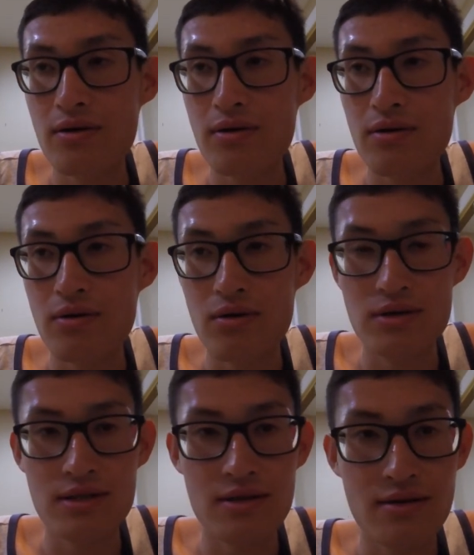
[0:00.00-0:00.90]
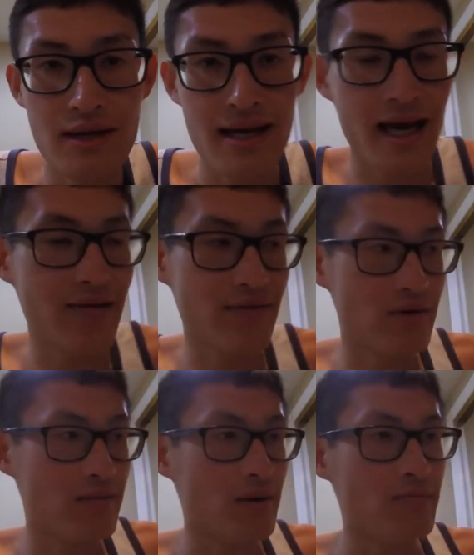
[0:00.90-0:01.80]
course, you know, like I have it
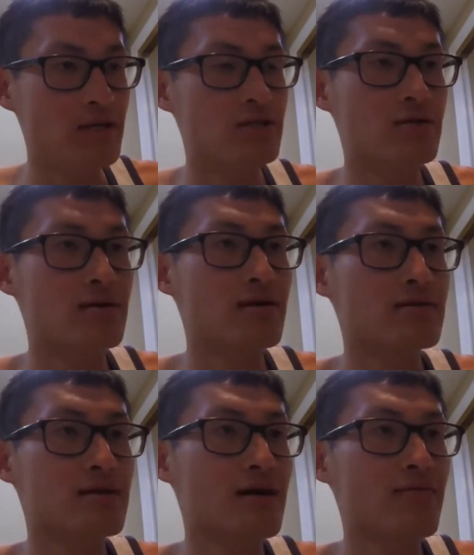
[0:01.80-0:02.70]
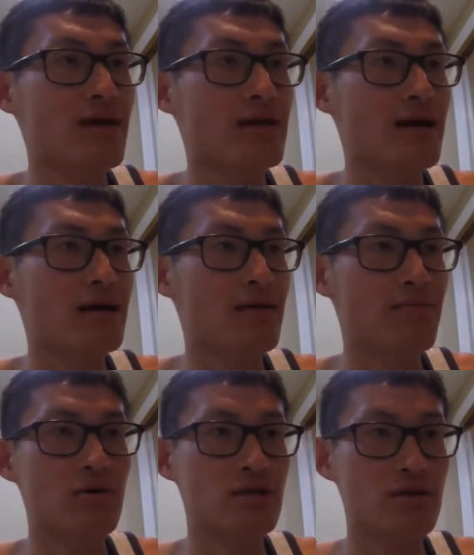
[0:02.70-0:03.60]
on my picture and all stuff, and I can
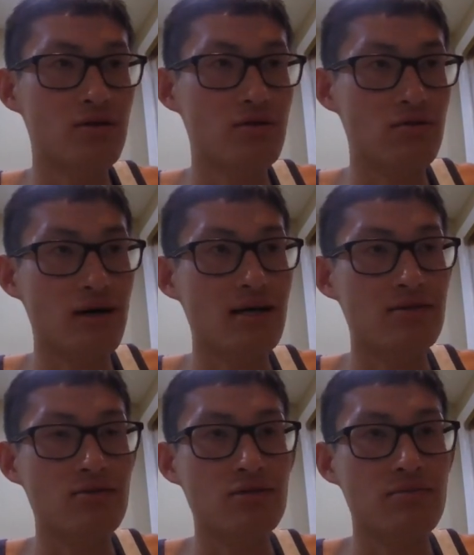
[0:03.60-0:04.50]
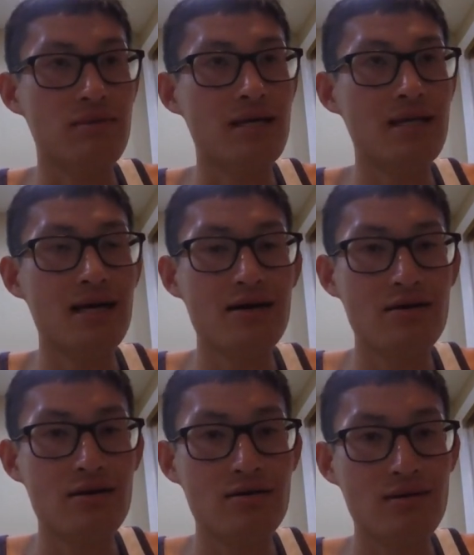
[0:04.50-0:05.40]
post it, you know, to other social media, you
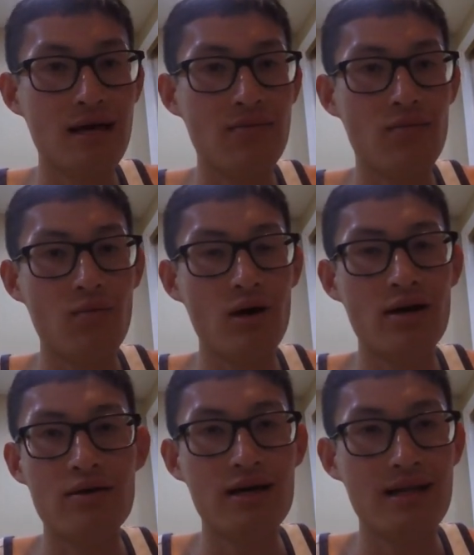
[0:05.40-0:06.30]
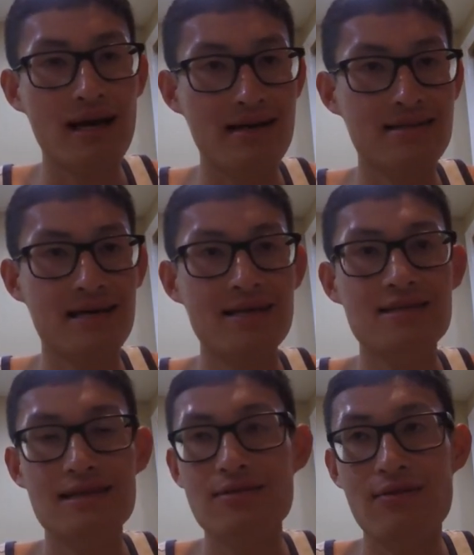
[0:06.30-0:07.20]
know, that where you can access
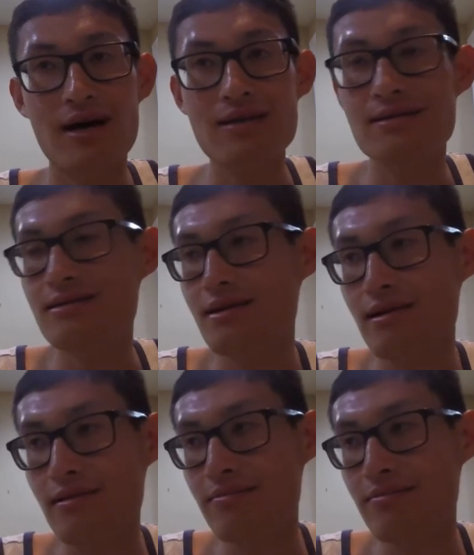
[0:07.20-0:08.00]
it, right? So